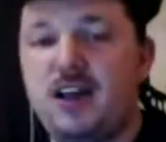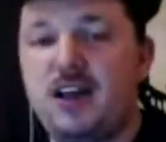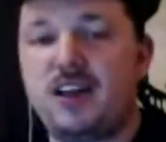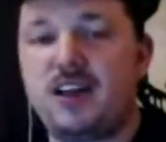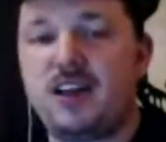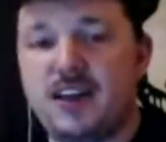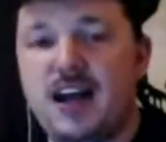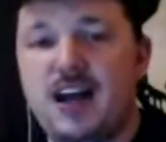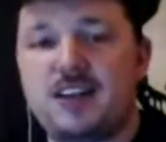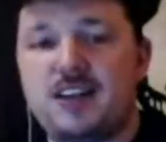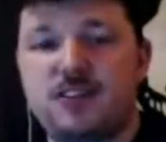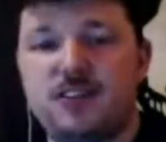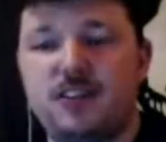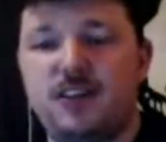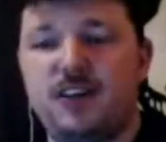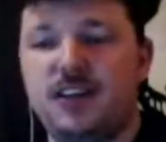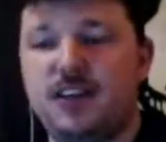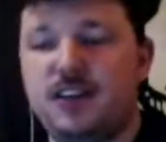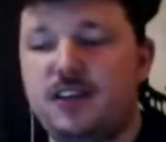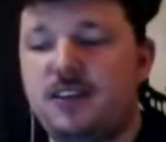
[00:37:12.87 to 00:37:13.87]
Betrayal at the
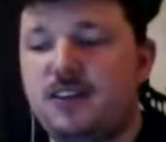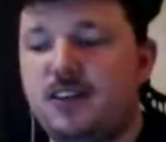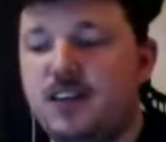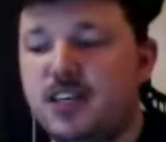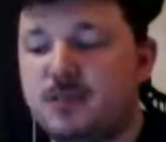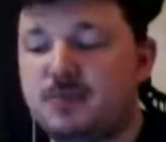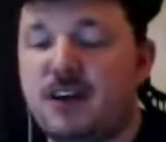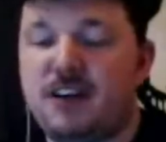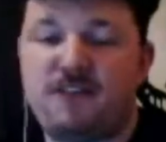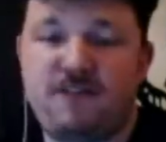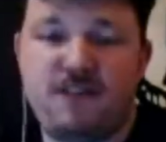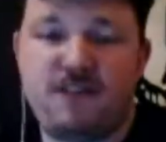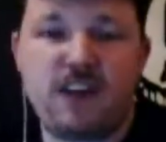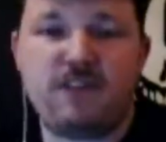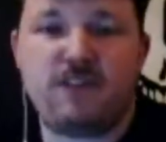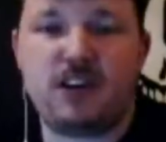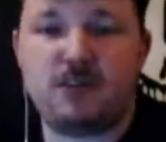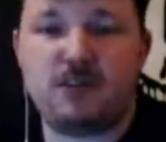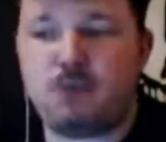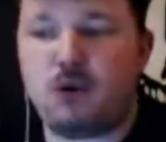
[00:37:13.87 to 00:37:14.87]
House on the Hill is
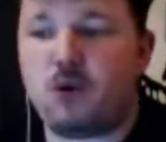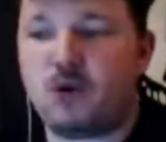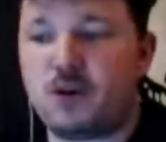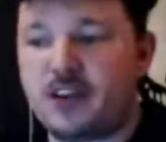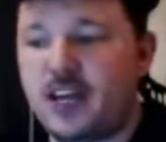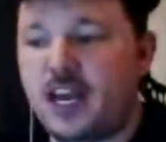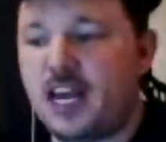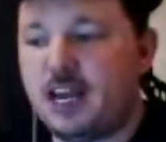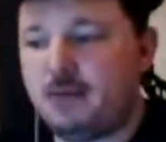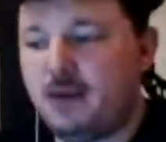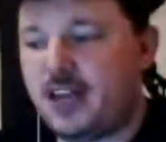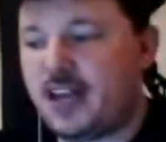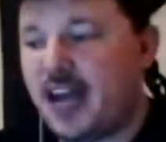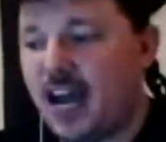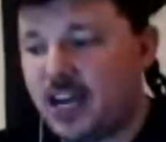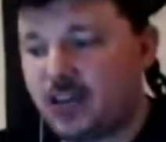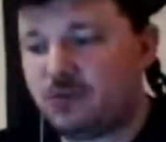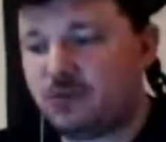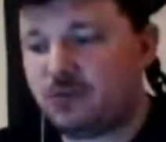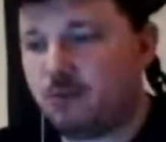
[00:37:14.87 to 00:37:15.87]
my favorite board
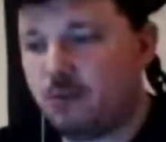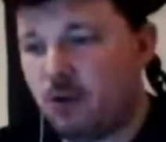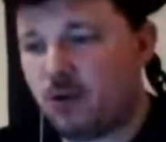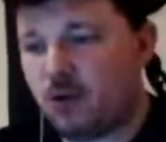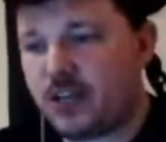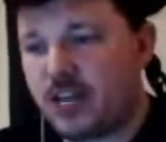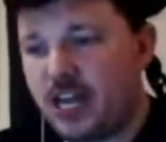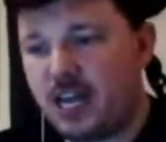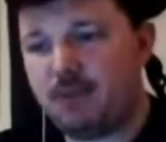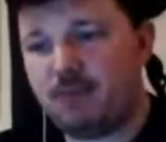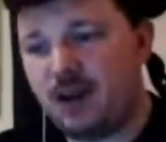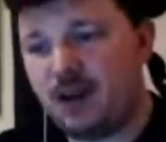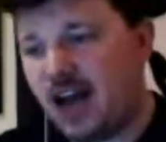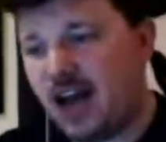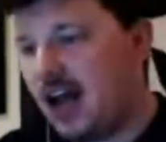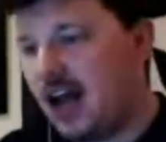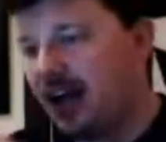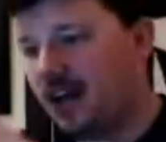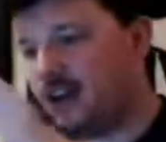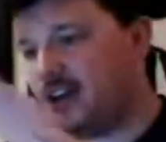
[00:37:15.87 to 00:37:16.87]
game, like actual board
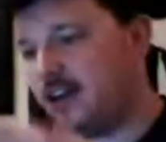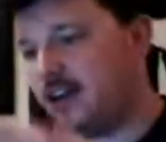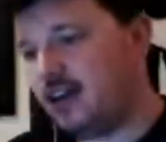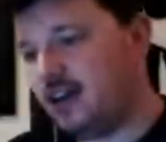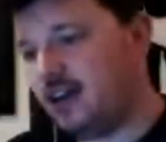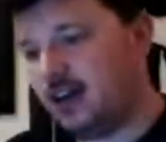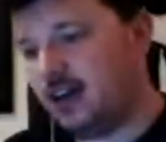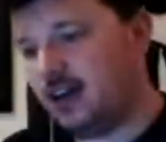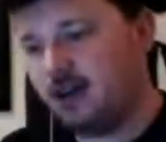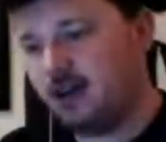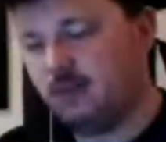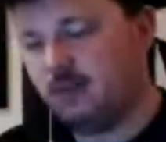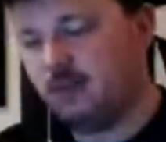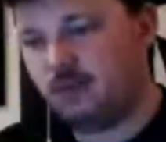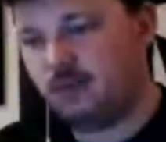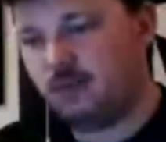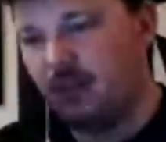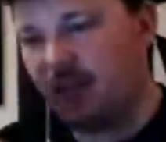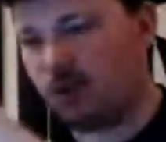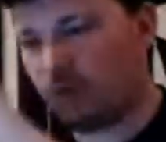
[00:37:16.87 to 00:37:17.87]
game,
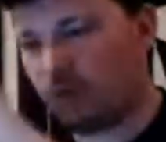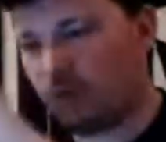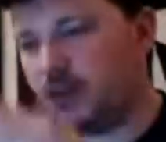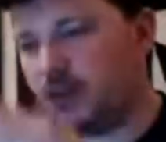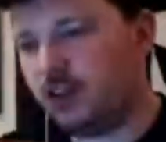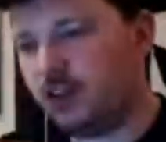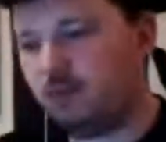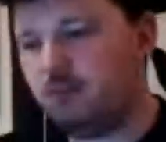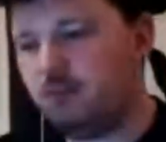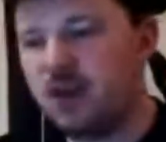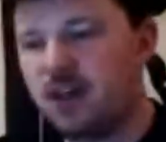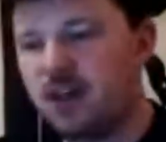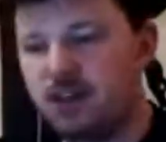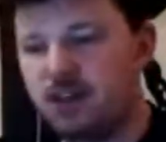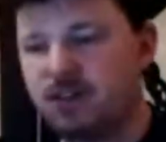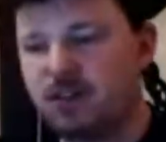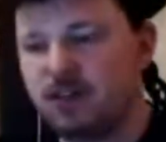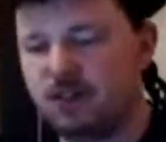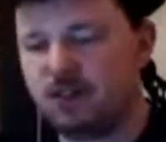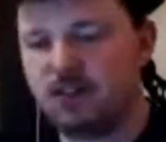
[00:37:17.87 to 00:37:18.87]
like
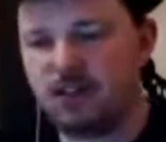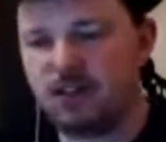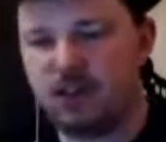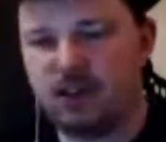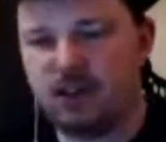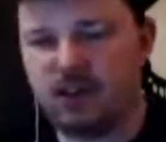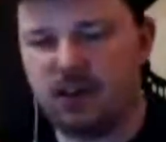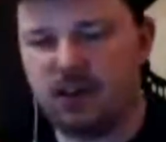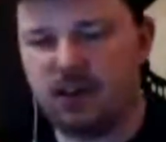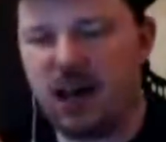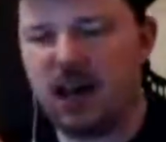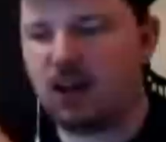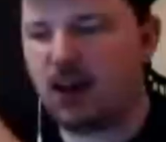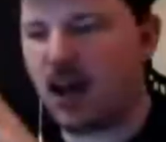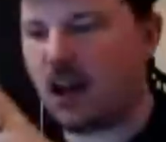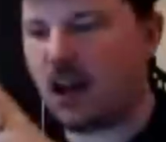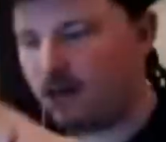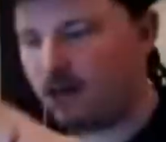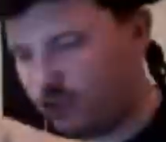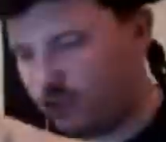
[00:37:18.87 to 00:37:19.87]
real myth,
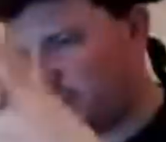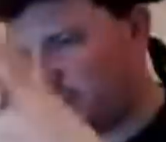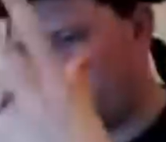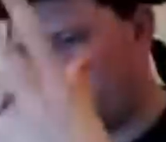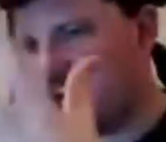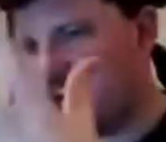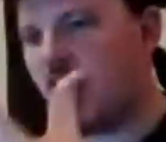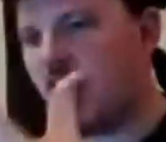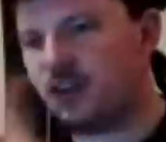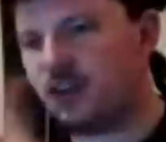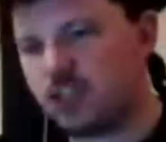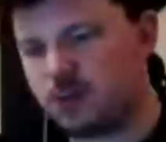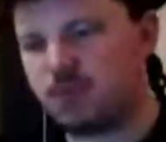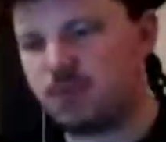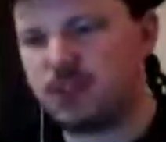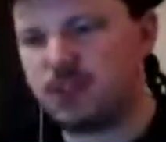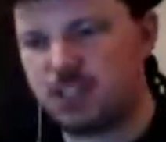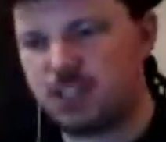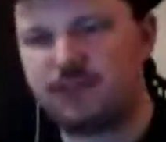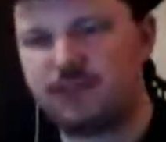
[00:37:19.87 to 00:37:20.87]
not
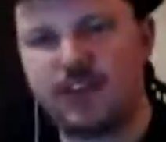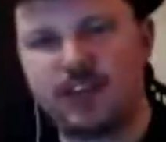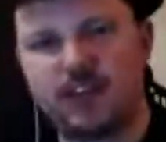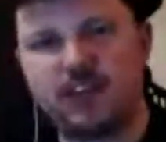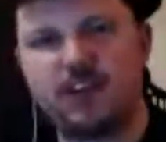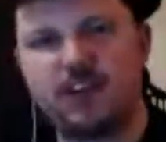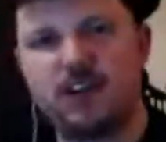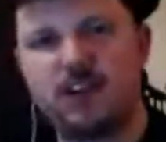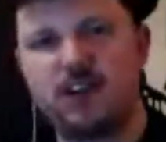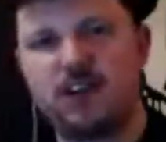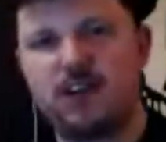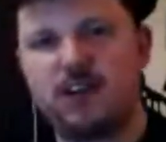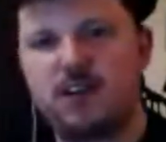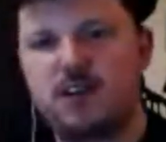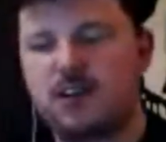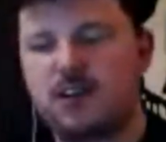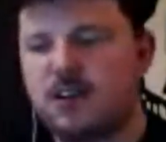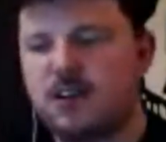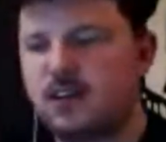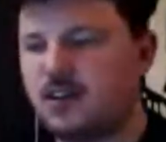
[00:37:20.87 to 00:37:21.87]
genre specific.
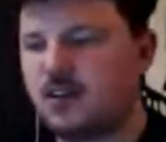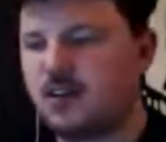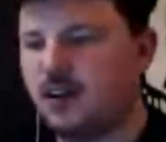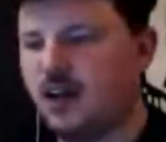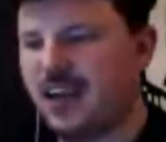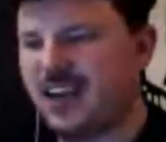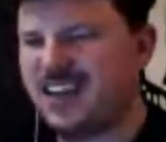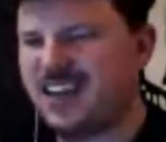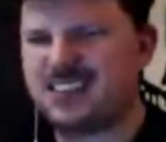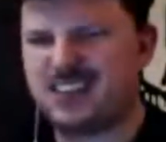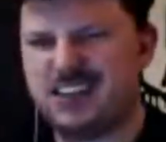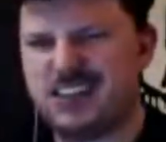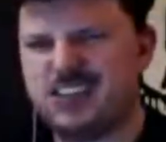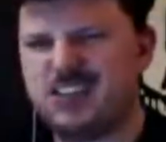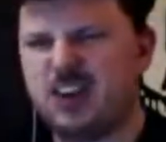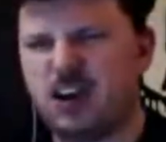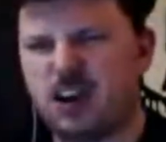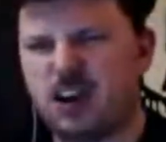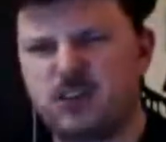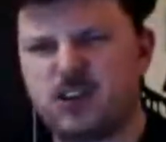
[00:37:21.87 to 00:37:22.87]
I
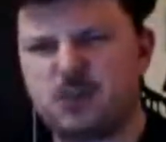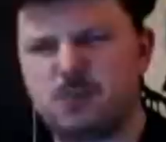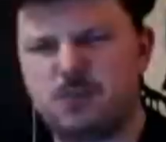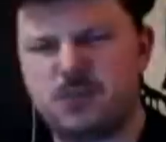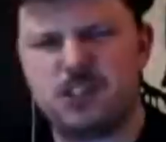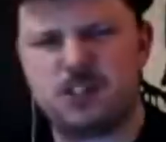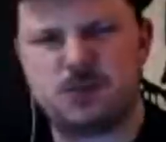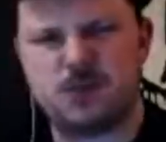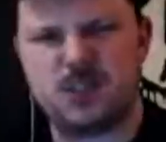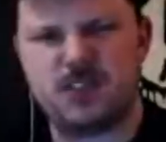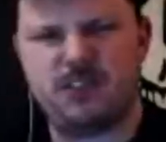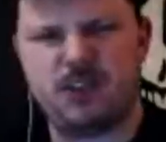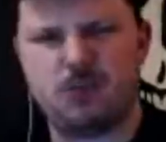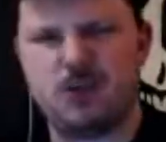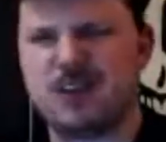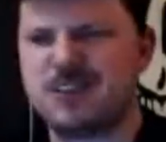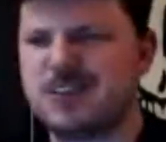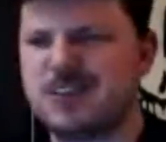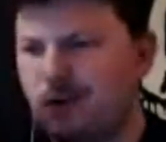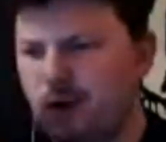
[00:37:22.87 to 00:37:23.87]
guess it is genre
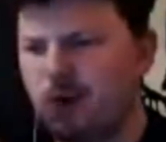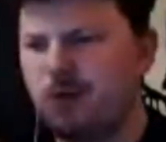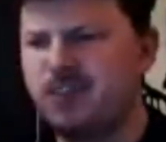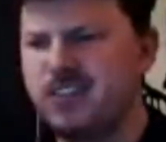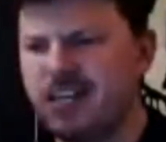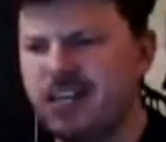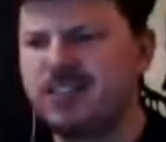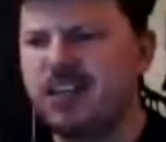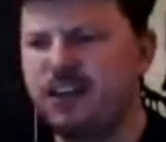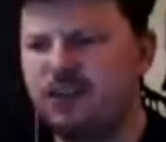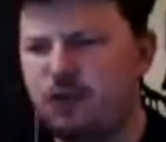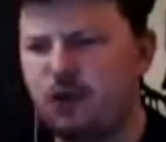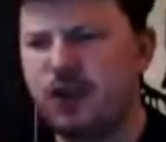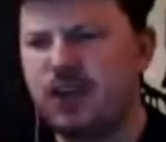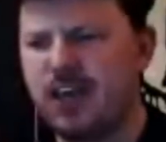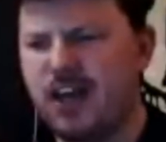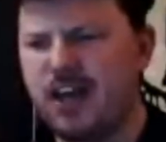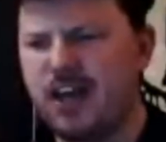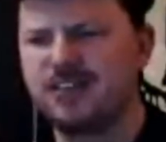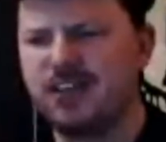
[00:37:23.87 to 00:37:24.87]
specific, but it's not Robotech,
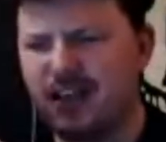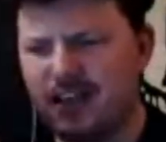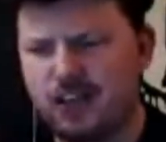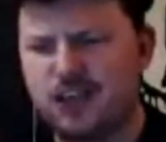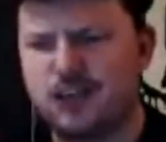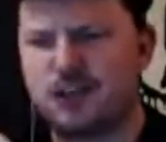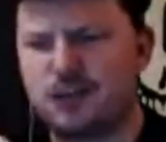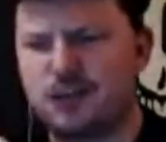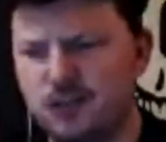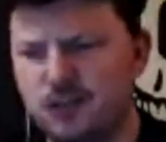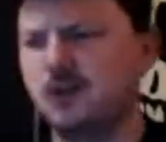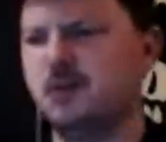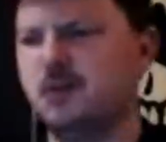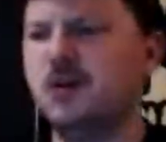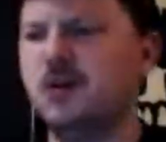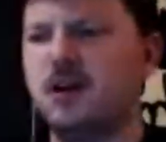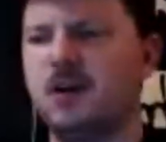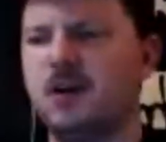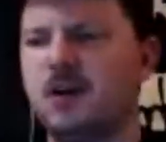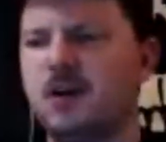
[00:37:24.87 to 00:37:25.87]
it's not 40K, it's not
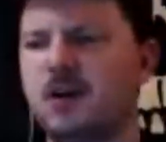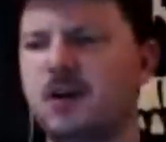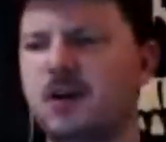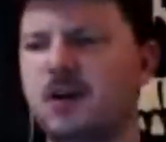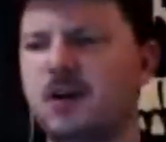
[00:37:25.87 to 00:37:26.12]
Cthulhu.